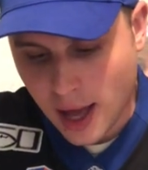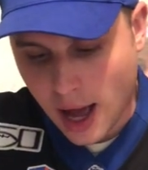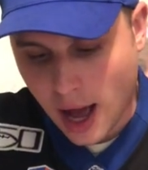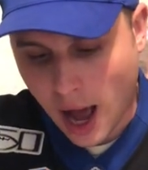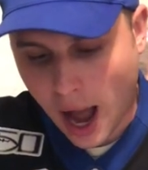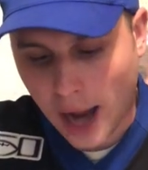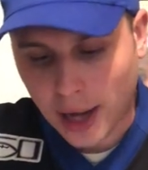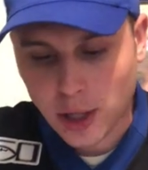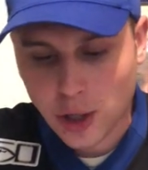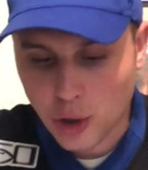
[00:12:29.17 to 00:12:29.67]

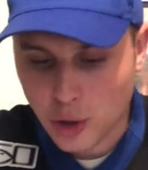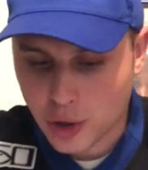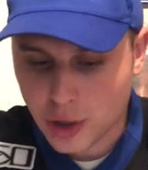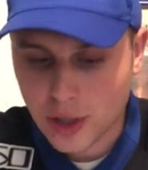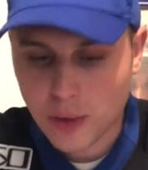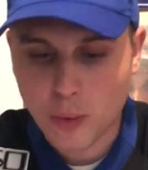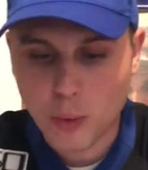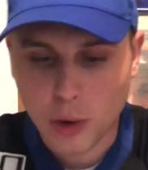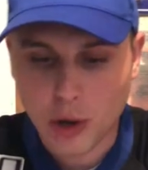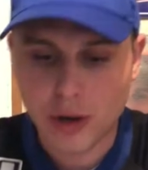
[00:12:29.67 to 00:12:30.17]
I
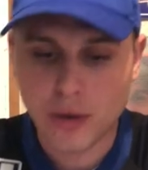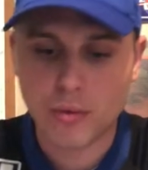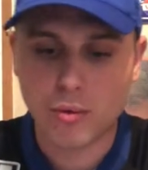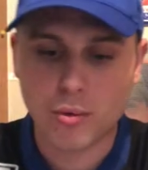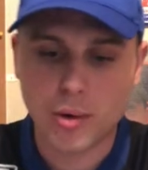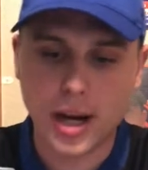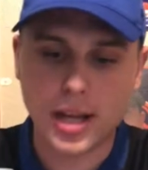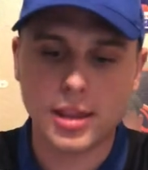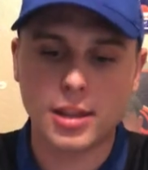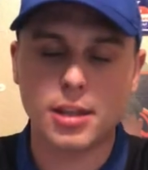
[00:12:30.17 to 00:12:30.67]
usually wouldn't
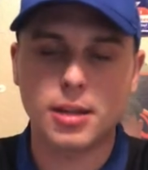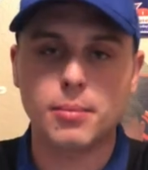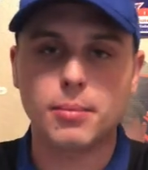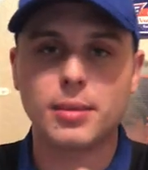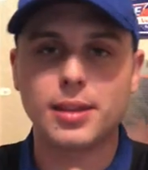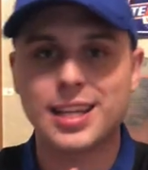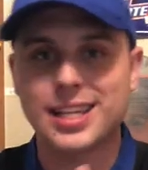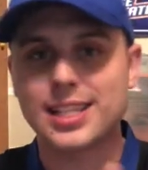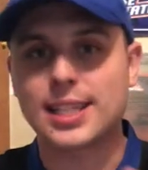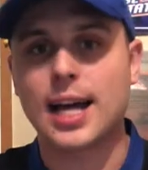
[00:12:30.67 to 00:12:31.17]
rate
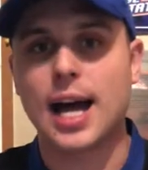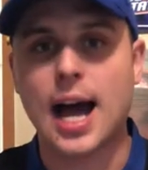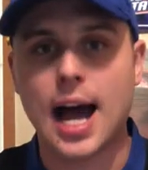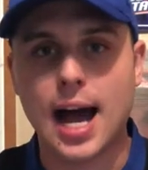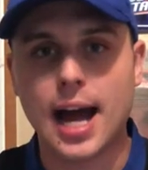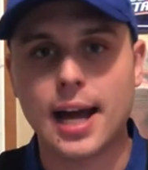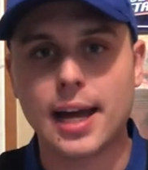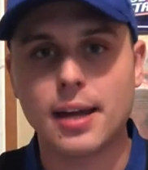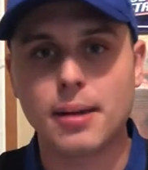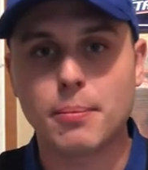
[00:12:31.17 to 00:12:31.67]
them this
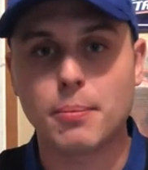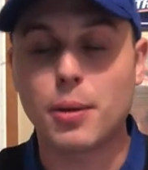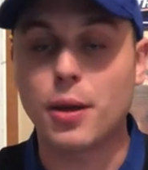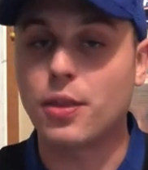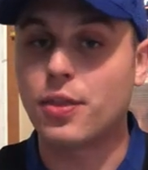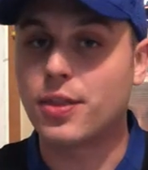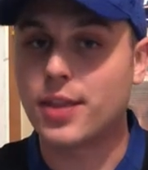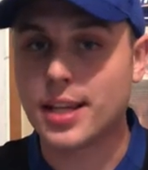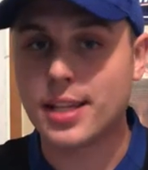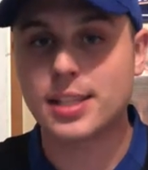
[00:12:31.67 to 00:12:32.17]
high,
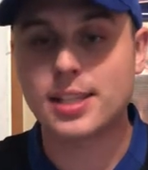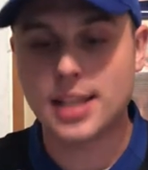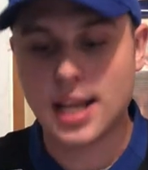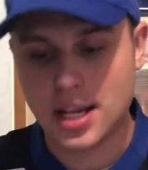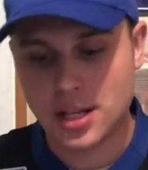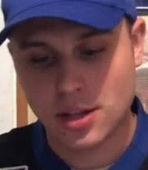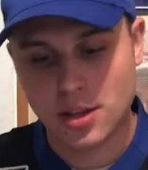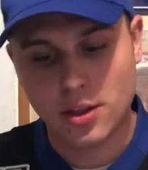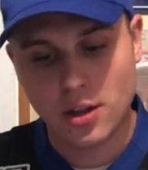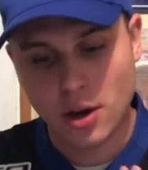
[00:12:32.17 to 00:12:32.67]
but this
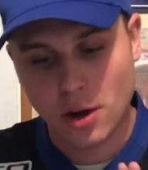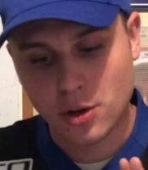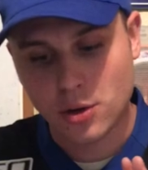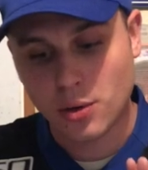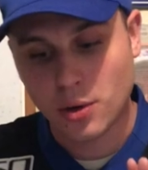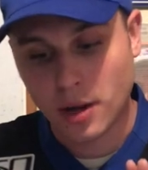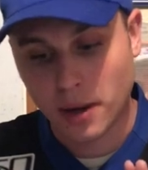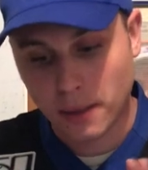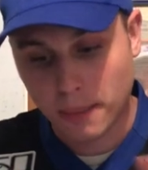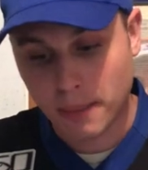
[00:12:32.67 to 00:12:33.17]
season they are
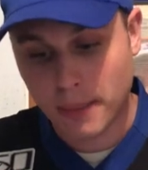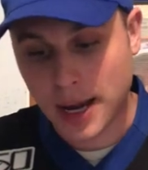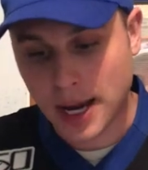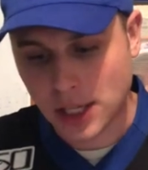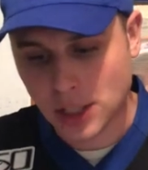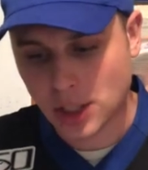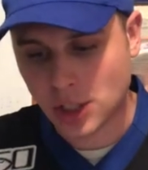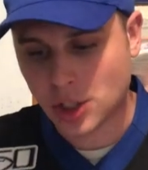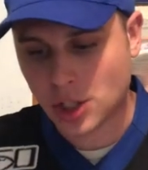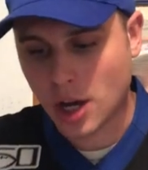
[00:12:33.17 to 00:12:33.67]
doing an
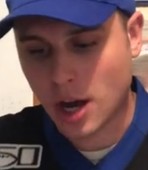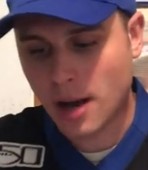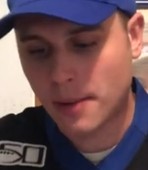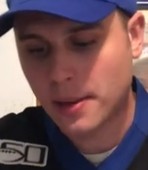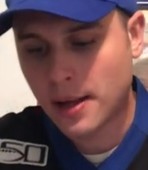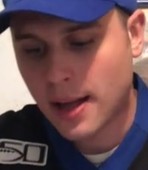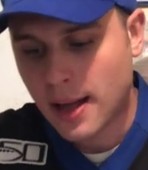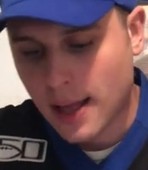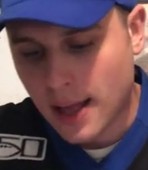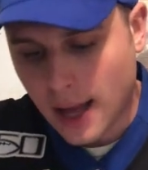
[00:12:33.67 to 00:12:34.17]
amazing
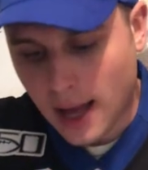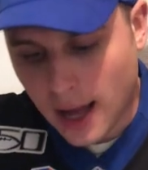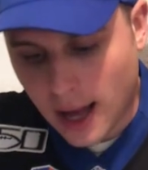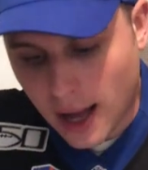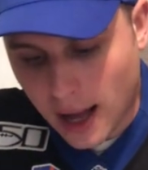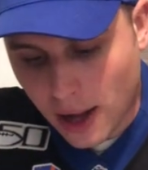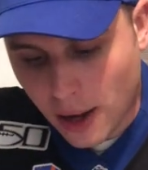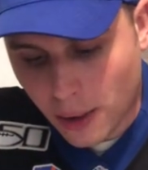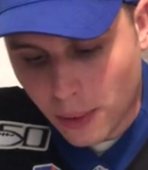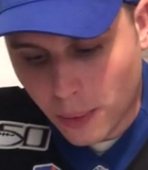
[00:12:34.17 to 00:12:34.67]
job
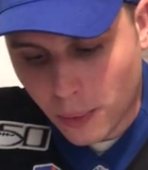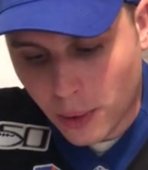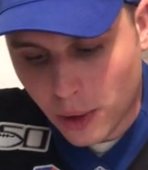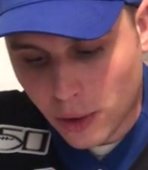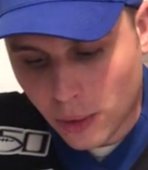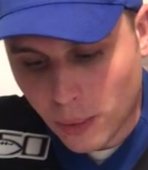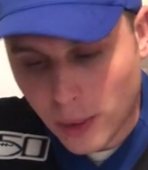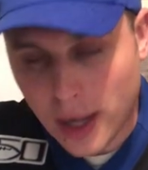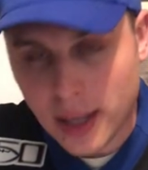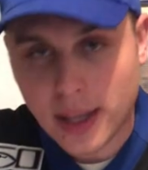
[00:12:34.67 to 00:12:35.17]

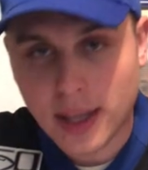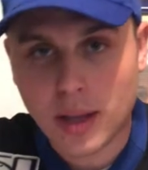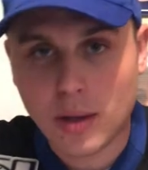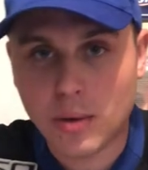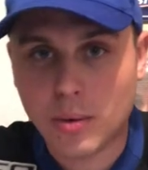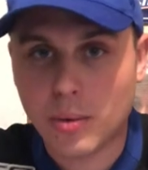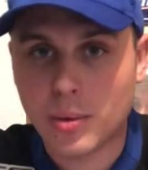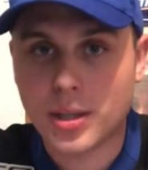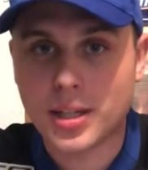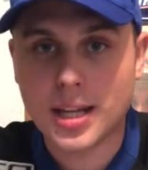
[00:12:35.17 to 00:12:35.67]
with the way that
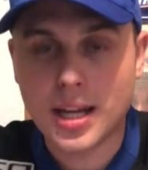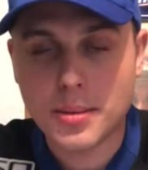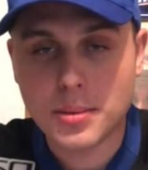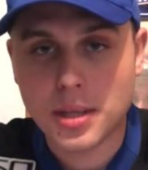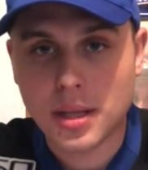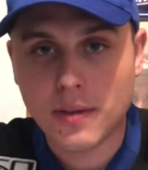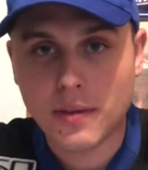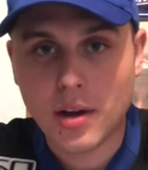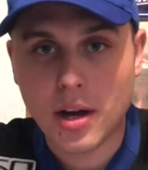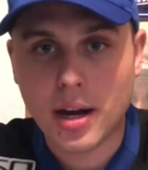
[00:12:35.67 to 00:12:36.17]
the teams
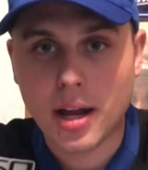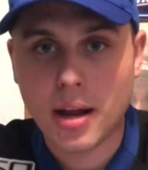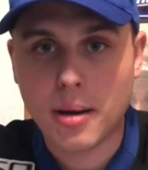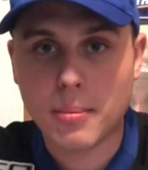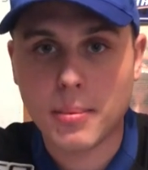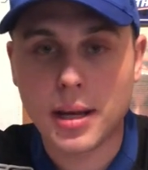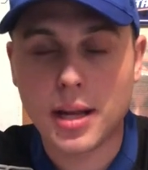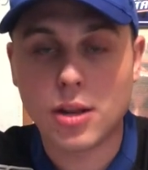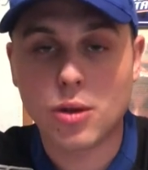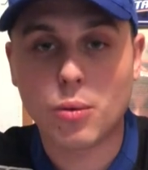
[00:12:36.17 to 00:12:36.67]
that they've gone out
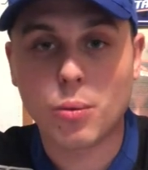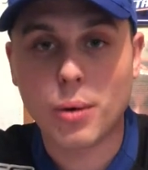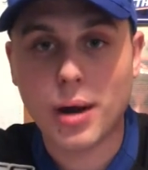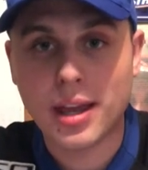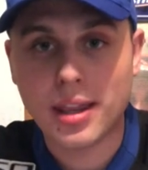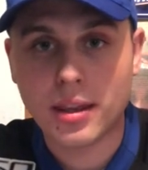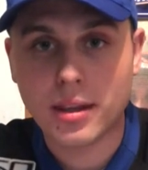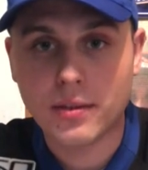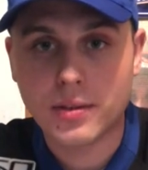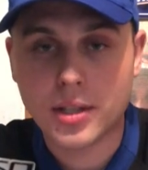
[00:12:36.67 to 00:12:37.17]
and beaten, the
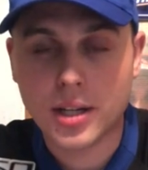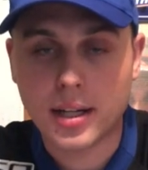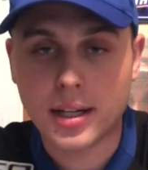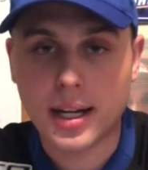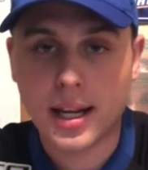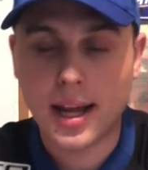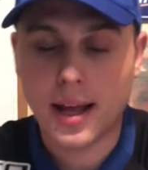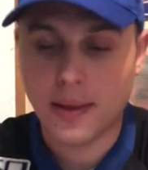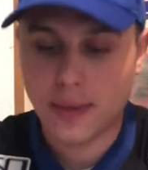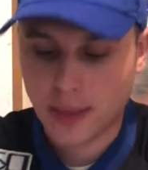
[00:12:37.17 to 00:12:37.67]
way that they've done
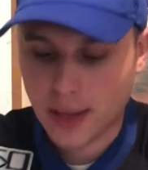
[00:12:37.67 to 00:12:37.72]
it.